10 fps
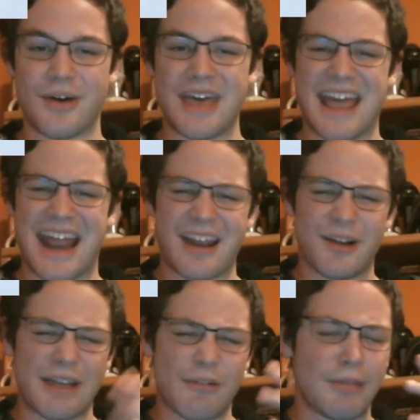And I don't
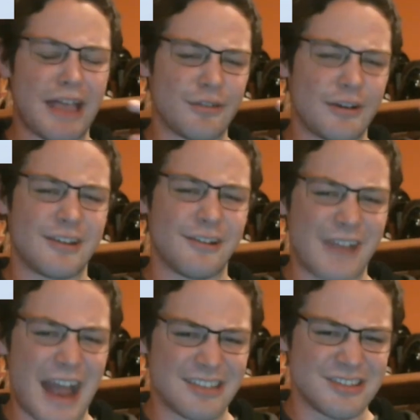have a place for it to
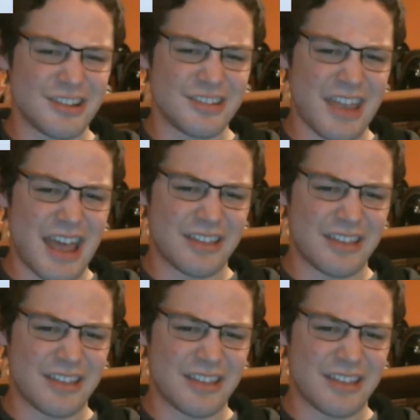rest just yet.